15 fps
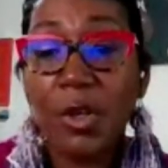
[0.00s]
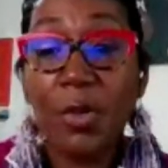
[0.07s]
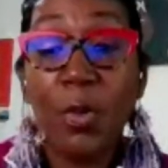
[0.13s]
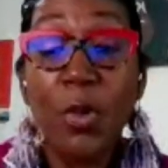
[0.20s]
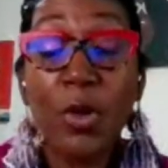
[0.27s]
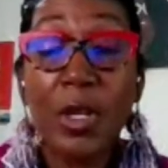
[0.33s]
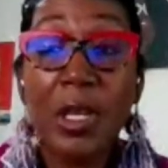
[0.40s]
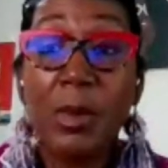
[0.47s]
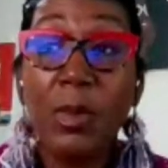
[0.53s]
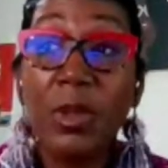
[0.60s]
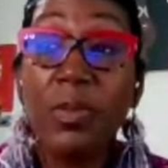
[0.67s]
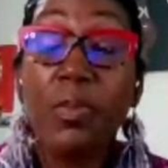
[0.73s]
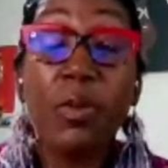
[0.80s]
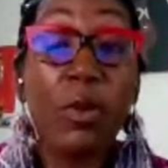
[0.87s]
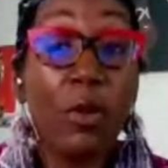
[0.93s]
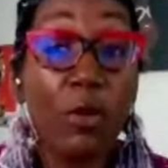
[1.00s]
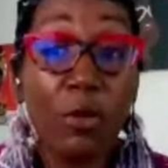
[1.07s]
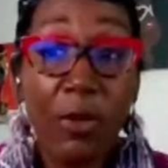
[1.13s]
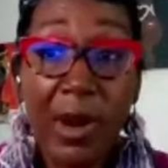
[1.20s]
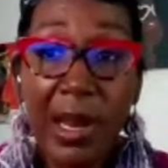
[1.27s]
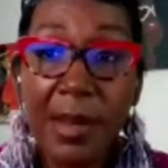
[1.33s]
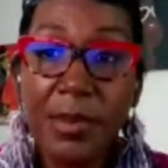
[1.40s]
or working with
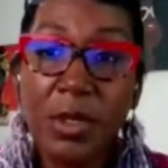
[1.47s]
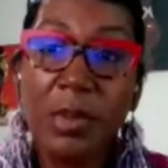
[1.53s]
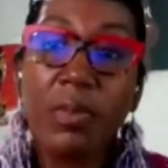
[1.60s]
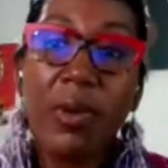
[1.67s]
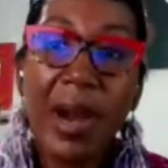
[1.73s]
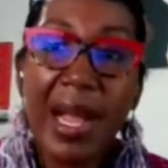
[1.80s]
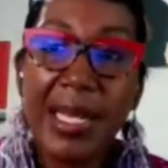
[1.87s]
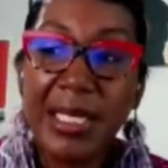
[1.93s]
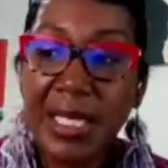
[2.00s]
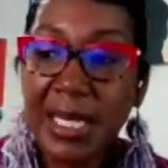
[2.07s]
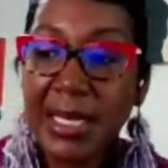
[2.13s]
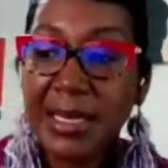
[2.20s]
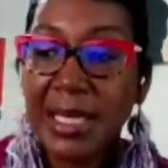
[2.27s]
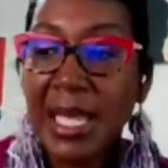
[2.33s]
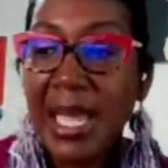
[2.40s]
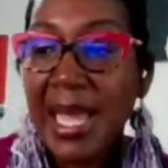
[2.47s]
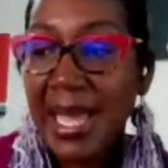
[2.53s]
programs or projects,